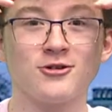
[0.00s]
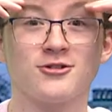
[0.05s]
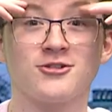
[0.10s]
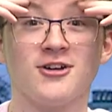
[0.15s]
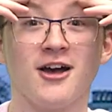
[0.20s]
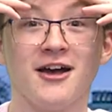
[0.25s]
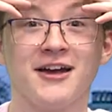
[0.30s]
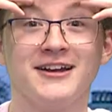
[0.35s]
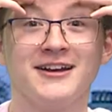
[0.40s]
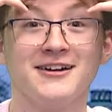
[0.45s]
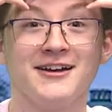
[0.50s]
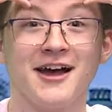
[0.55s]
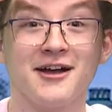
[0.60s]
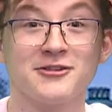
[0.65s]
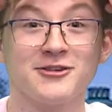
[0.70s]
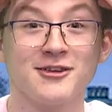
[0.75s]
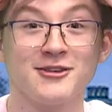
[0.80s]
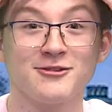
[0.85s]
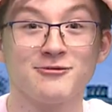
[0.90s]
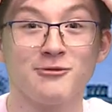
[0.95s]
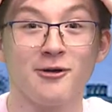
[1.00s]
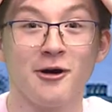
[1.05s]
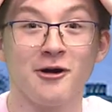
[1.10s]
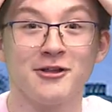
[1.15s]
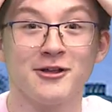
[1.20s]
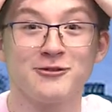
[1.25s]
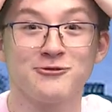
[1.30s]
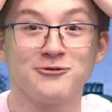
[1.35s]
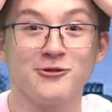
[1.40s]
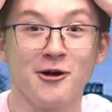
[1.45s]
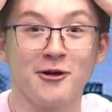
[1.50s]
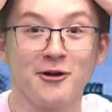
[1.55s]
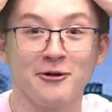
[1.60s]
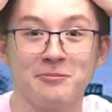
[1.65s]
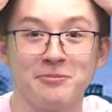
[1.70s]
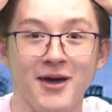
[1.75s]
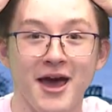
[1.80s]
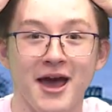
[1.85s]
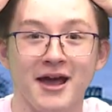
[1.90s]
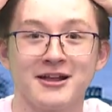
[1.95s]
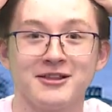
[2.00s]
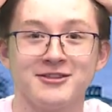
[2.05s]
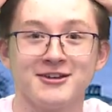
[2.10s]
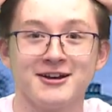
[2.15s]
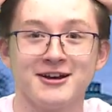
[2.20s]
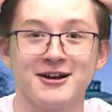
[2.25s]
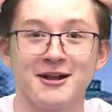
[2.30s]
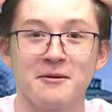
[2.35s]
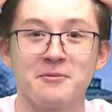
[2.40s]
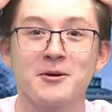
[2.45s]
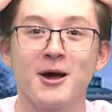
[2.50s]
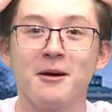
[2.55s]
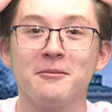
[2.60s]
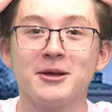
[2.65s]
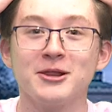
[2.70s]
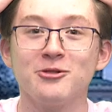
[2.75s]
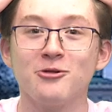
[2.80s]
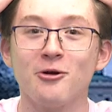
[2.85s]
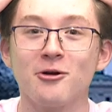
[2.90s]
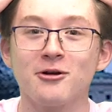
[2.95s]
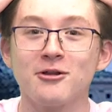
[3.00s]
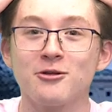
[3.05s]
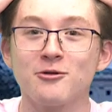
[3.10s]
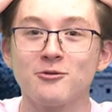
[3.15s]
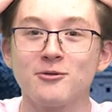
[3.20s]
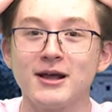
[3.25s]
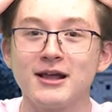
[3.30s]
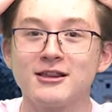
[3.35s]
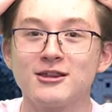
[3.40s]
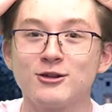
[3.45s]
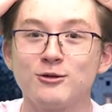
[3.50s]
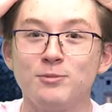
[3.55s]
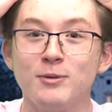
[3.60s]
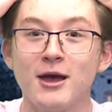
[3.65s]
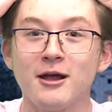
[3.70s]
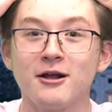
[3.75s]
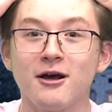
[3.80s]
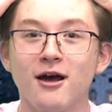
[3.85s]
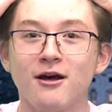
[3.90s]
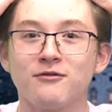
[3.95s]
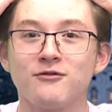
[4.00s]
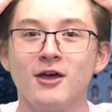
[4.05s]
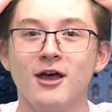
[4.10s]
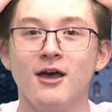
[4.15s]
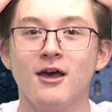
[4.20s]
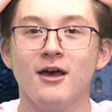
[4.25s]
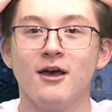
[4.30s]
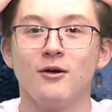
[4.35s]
Shine announced his role as Frodo Baggins in an upcoming Lord of the Rings spin-off,